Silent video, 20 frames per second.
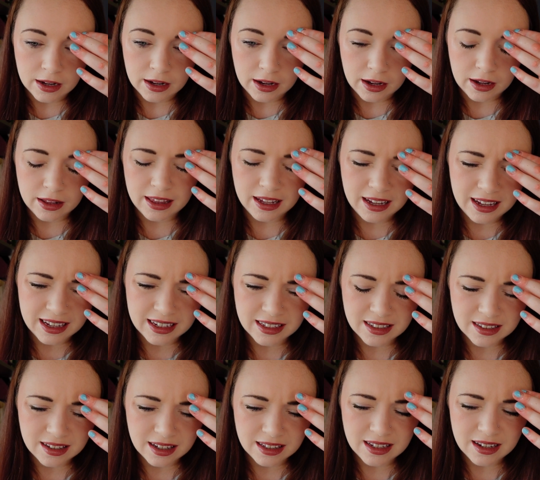I think
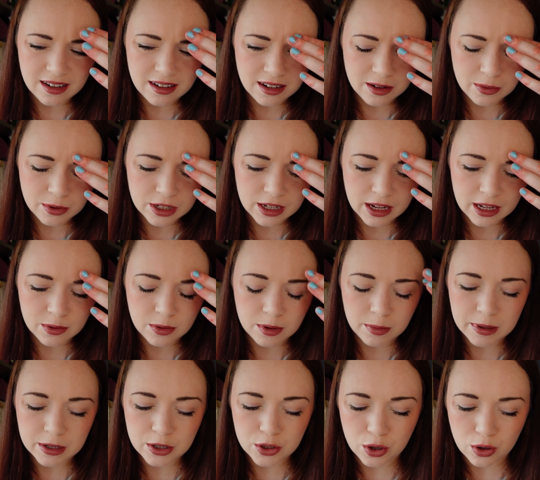is it Honey I Washed a Kid with a
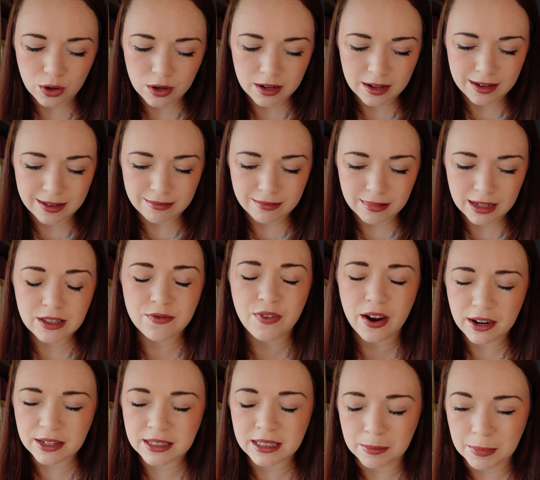bit of chocolate? It's
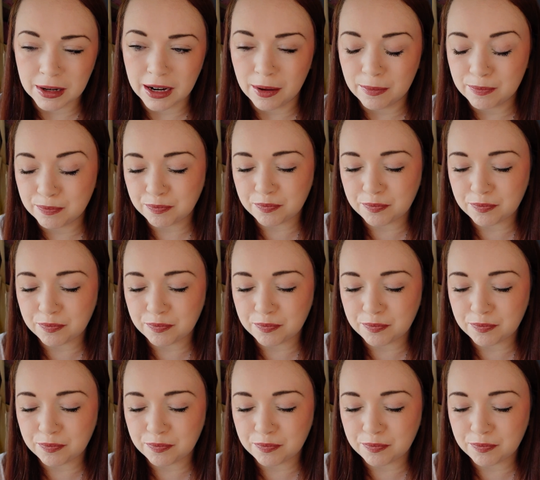very similar.